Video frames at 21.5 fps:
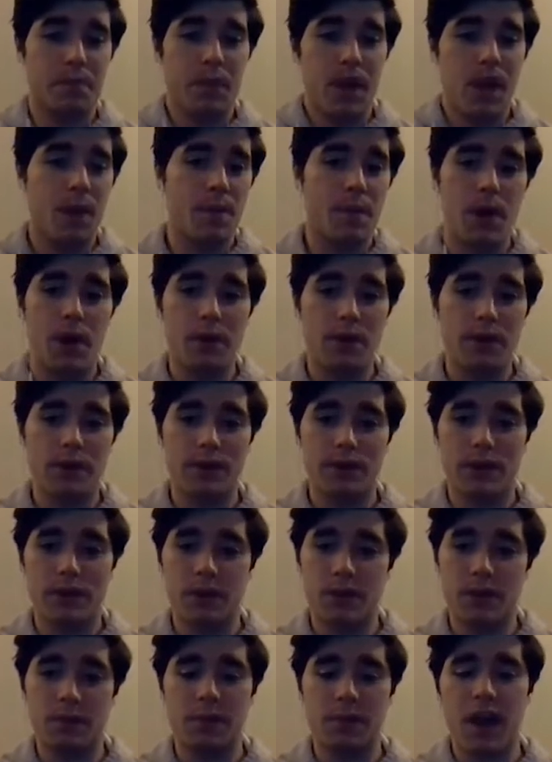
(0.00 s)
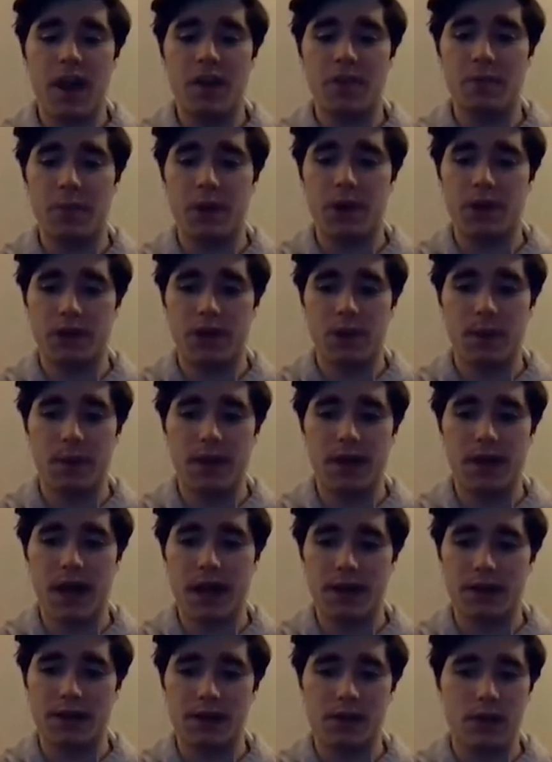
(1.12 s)
MO is to have balls come in and
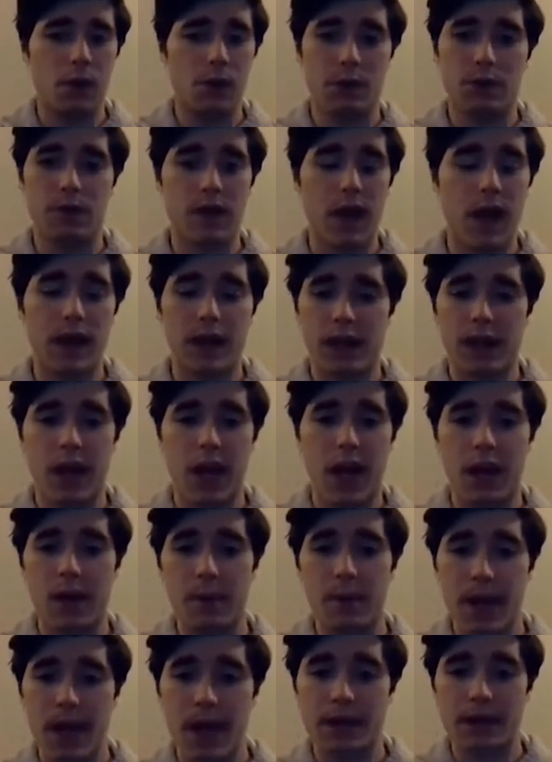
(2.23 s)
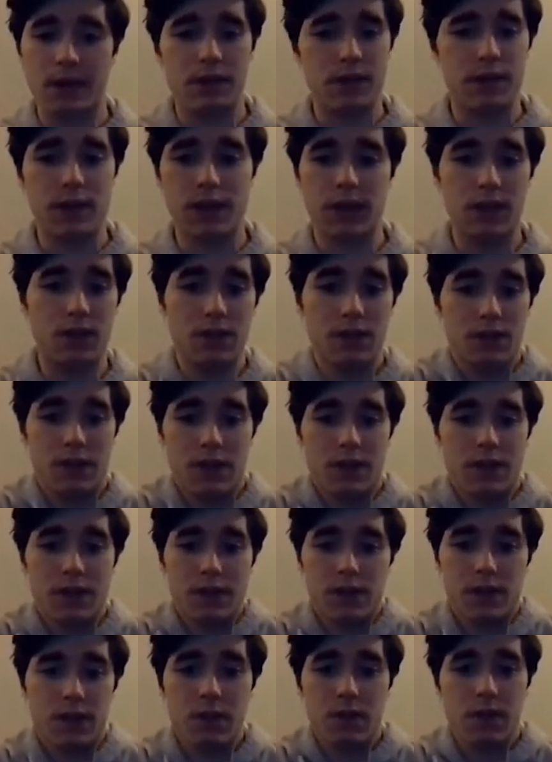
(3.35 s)
out of the zone, you've got to get ahead of batters, and he just
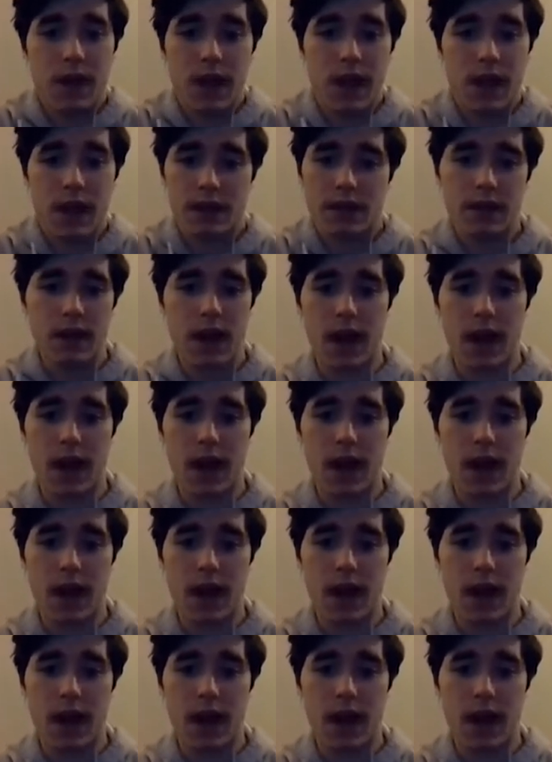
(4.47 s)
didn't do that.